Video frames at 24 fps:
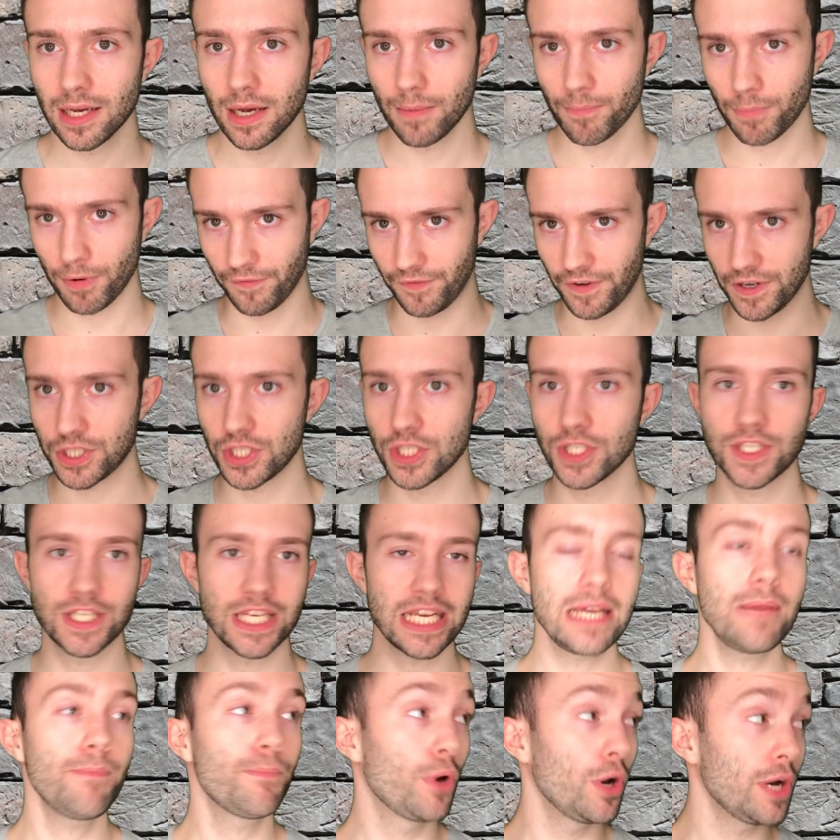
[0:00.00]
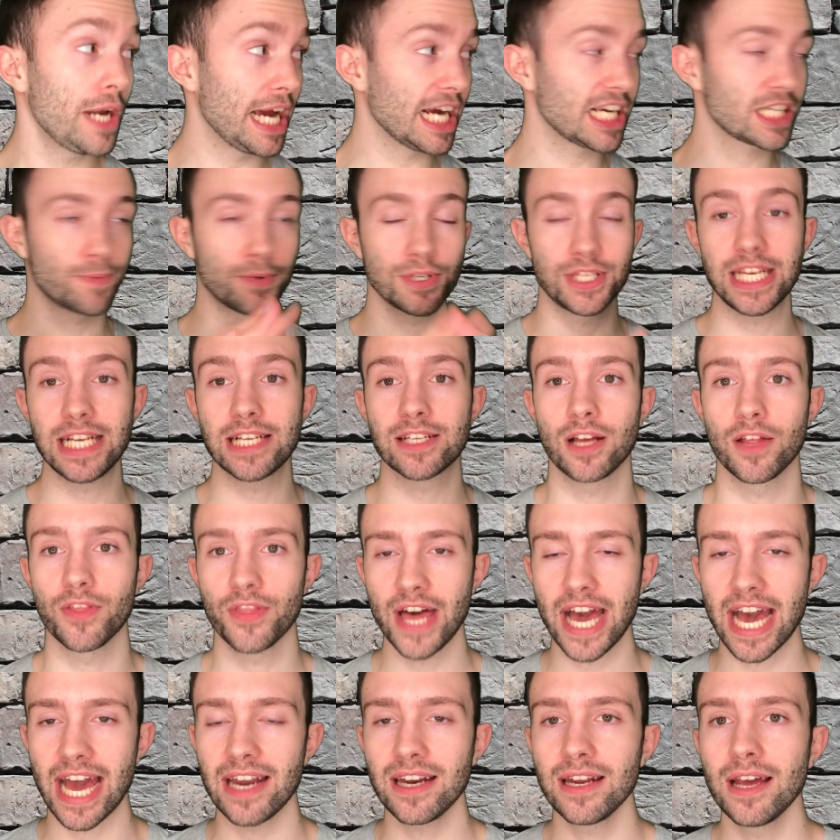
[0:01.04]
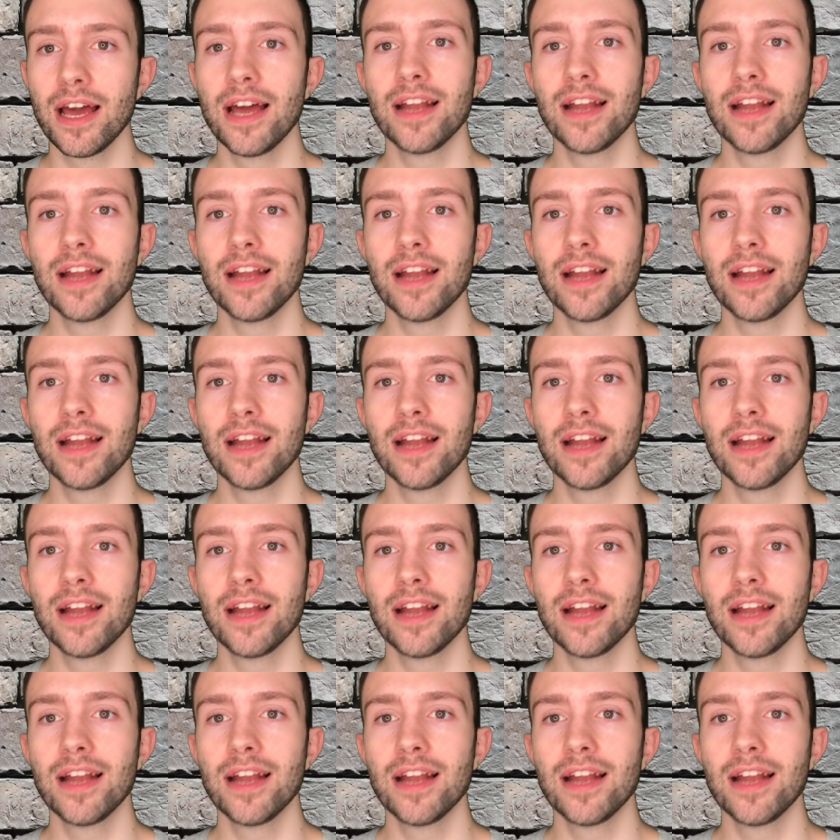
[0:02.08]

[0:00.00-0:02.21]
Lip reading: proficiency, put expertise on that.